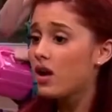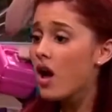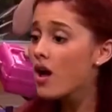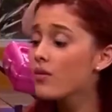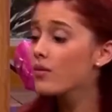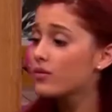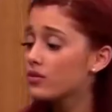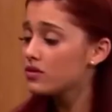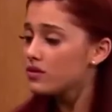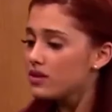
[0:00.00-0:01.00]
and her
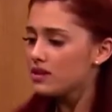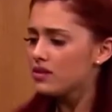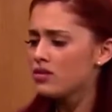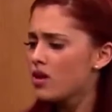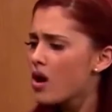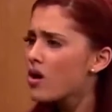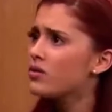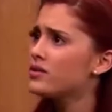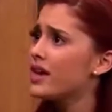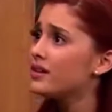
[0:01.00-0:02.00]
friends at the performing
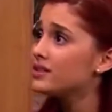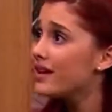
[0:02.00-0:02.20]
arts school,